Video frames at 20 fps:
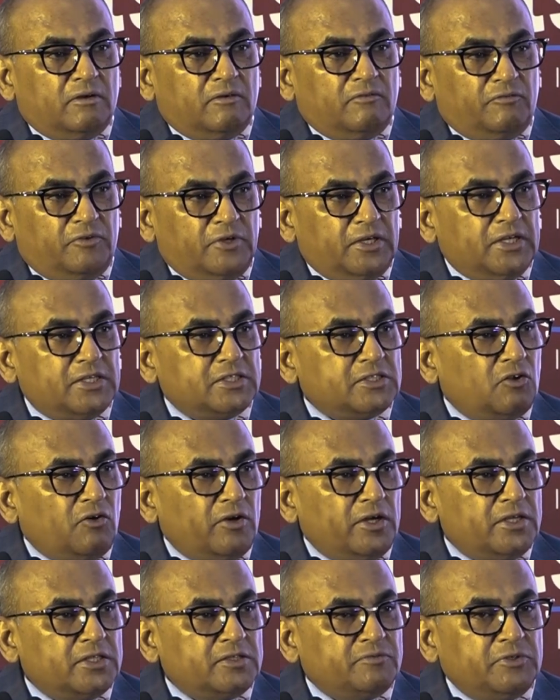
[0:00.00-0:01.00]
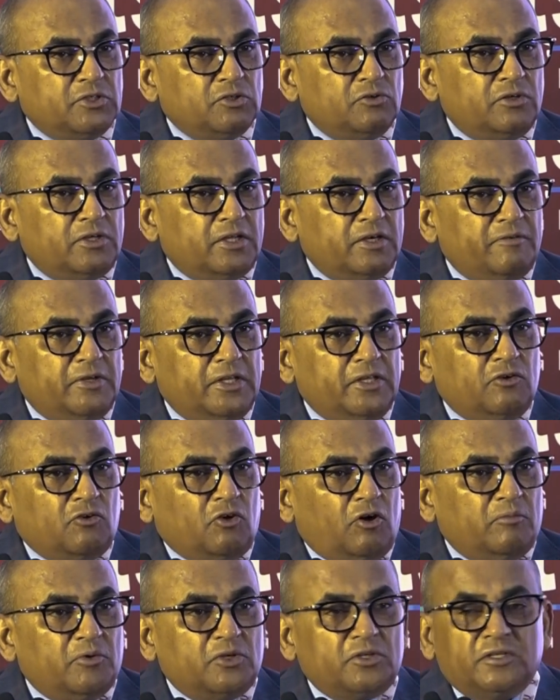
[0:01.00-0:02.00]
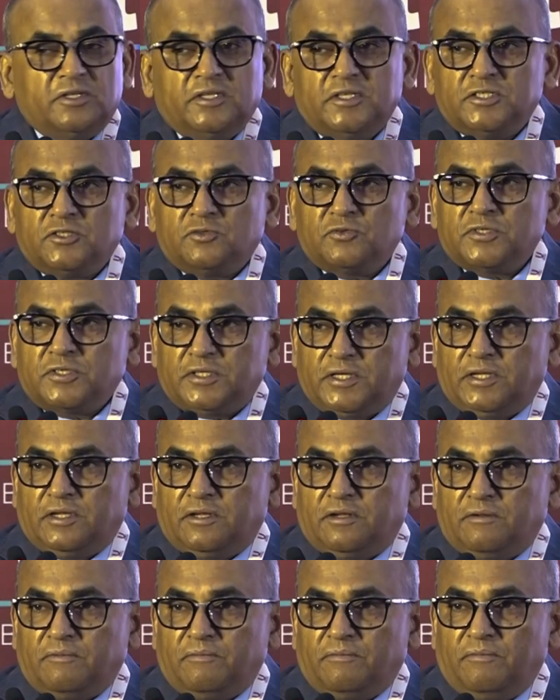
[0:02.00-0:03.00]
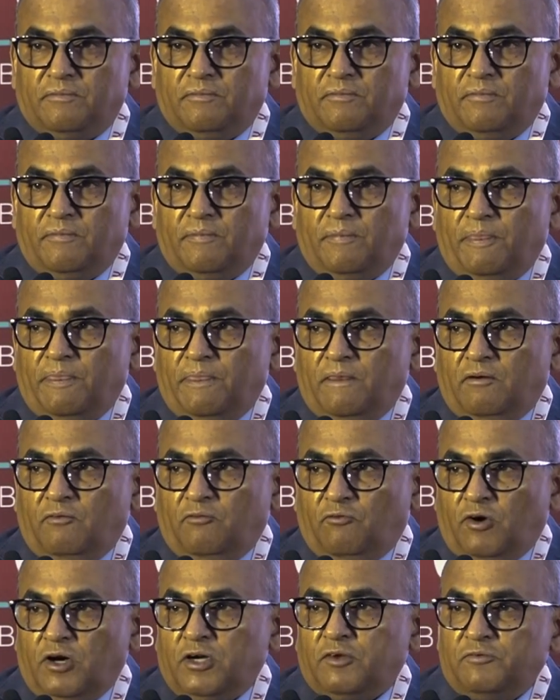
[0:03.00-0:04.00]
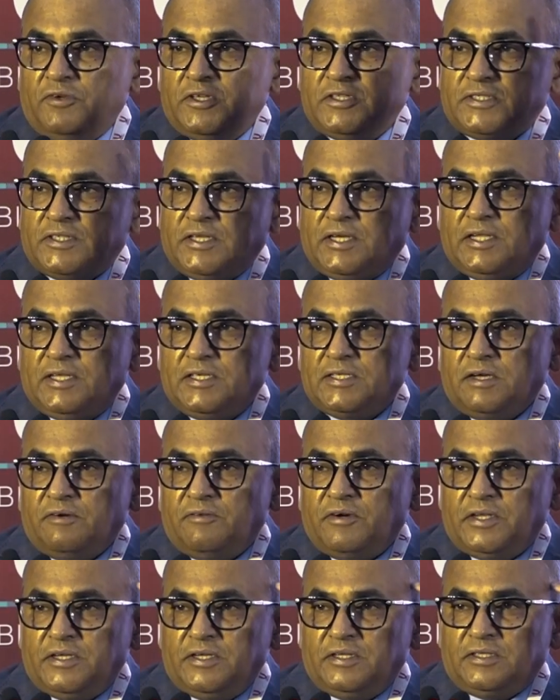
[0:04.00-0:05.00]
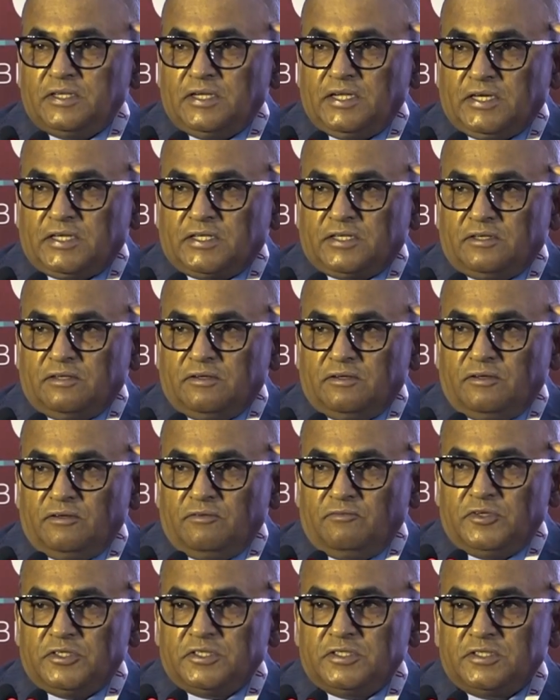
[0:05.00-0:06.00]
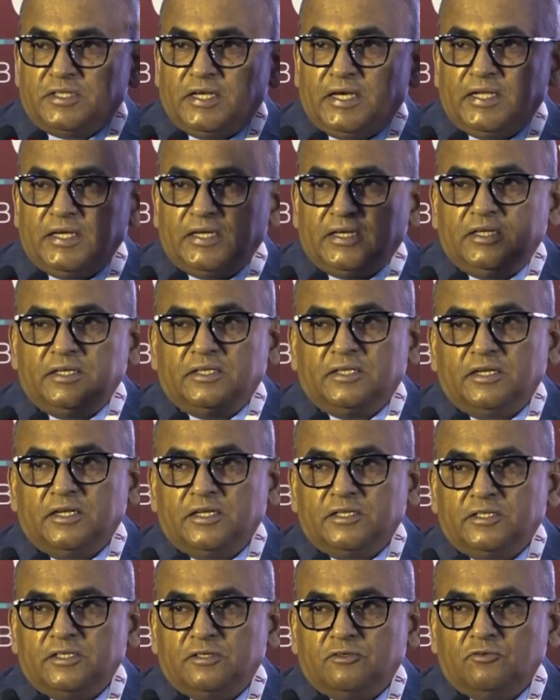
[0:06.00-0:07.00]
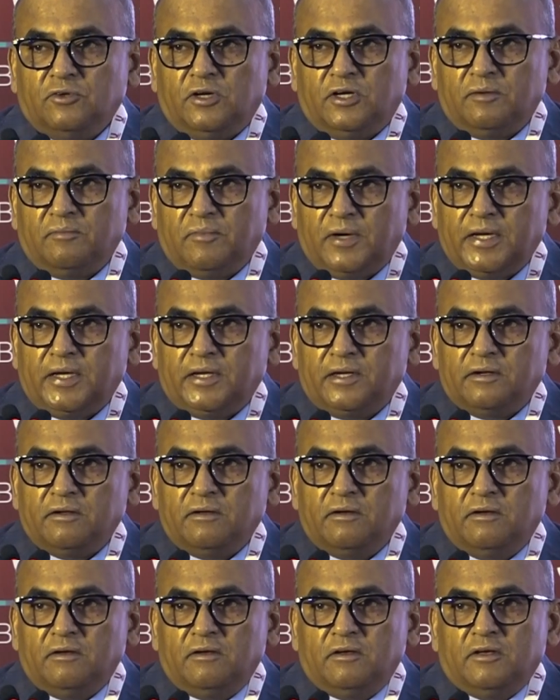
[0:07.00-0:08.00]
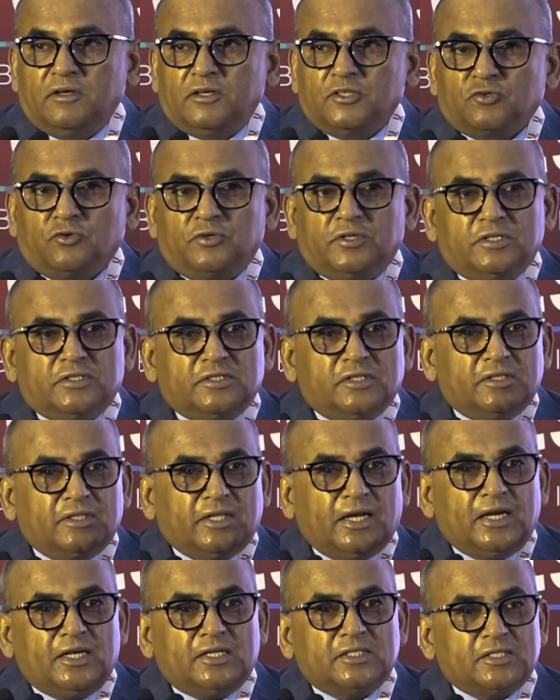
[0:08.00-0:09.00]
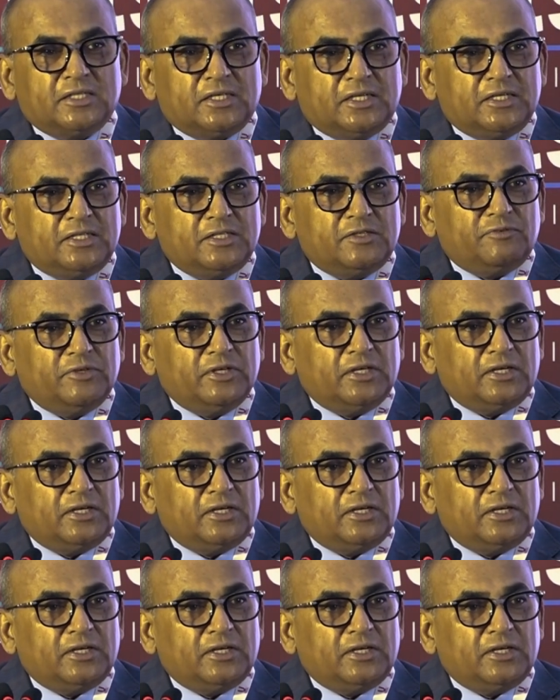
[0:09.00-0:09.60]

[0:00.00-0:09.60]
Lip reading: We as lawyers, we don't have any commodities to sell. What we sell is our intellect, which is directly related to our mind. So it is in that sense we